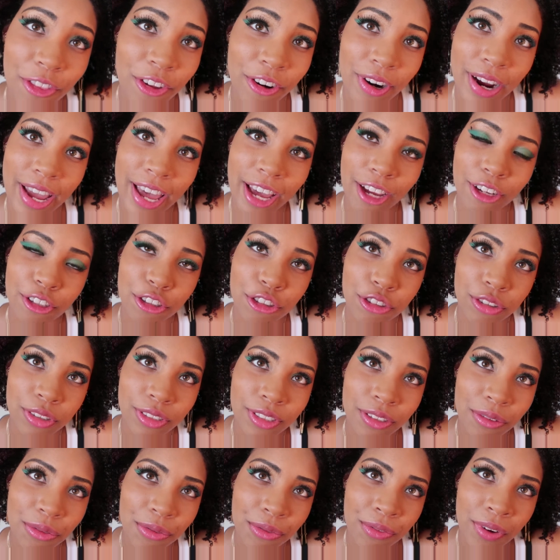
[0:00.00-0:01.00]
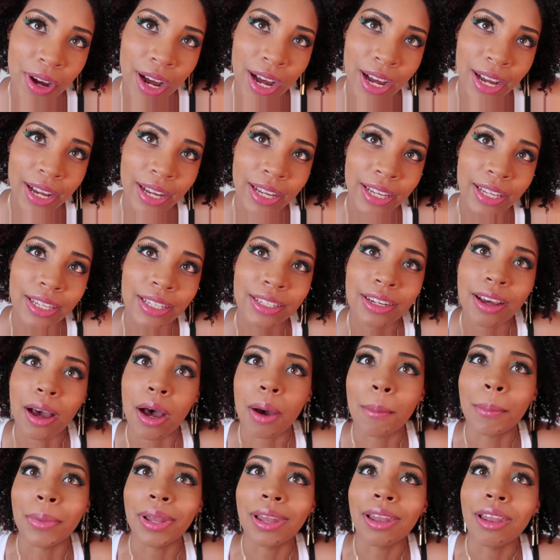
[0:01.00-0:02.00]
They're extra defined.
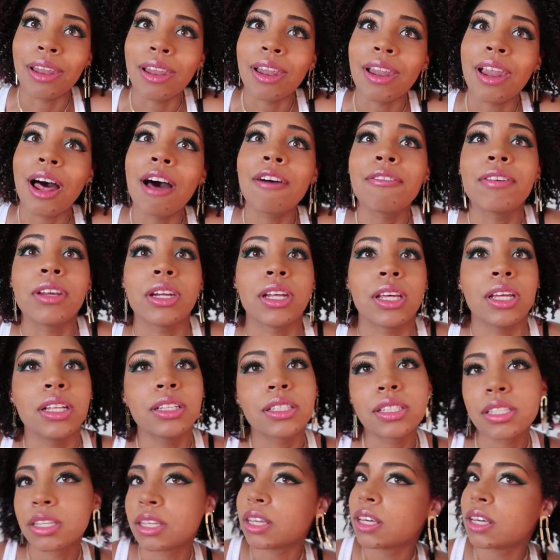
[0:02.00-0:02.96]
I'm loving it.